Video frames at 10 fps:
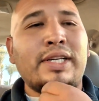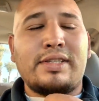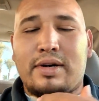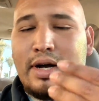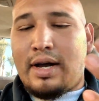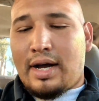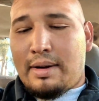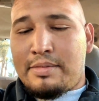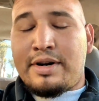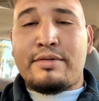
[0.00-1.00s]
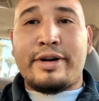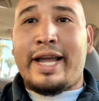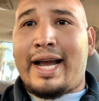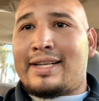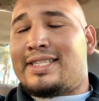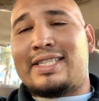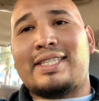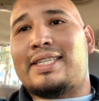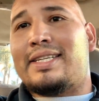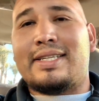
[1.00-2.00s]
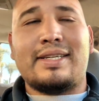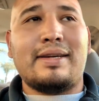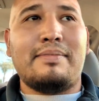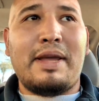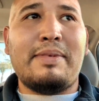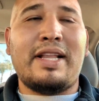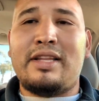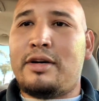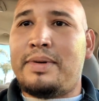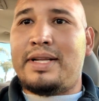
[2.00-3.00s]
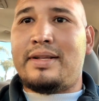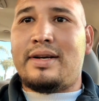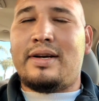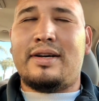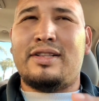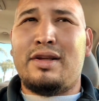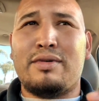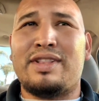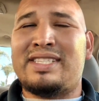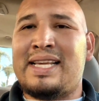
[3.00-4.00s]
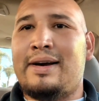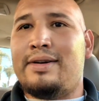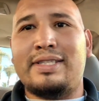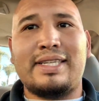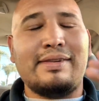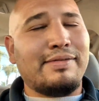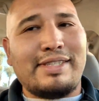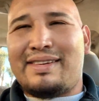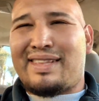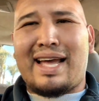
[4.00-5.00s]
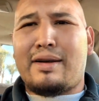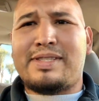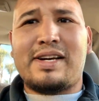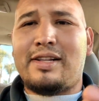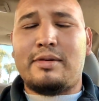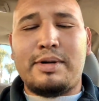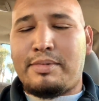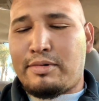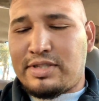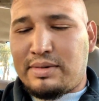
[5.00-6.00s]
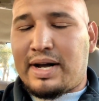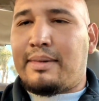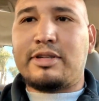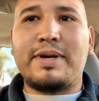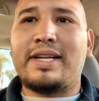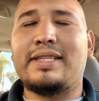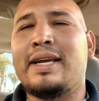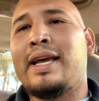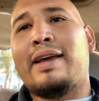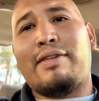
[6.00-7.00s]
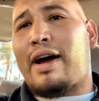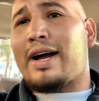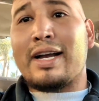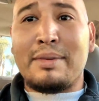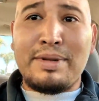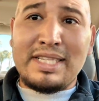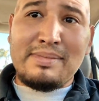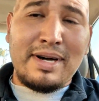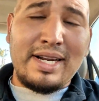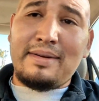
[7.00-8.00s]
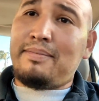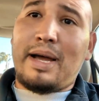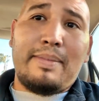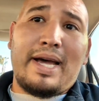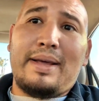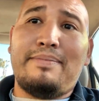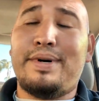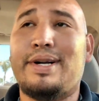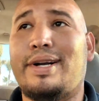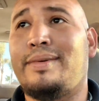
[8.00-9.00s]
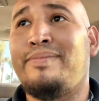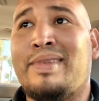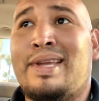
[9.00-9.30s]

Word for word: So I, am gonna react just to the uh, maybe a little bit uh, lower the sound and see if see if that helps out a little bit. But we'll see what happens, man. If y'all got complaints about it, my bad. But uh,